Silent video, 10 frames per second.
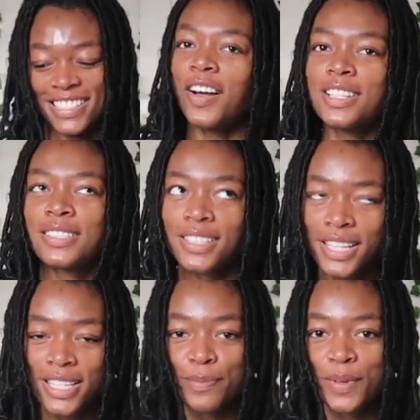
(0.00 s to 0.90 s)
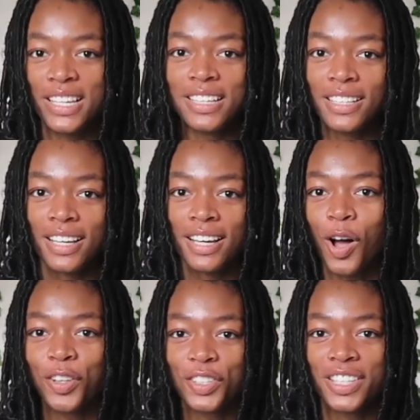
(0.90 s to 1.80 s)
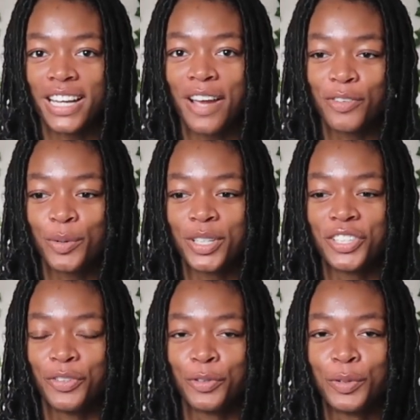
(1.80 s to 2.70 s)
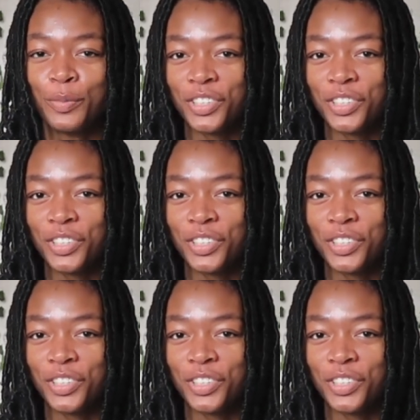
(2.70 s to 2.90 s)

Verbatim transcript: Honestly, is being taller than everyone in the room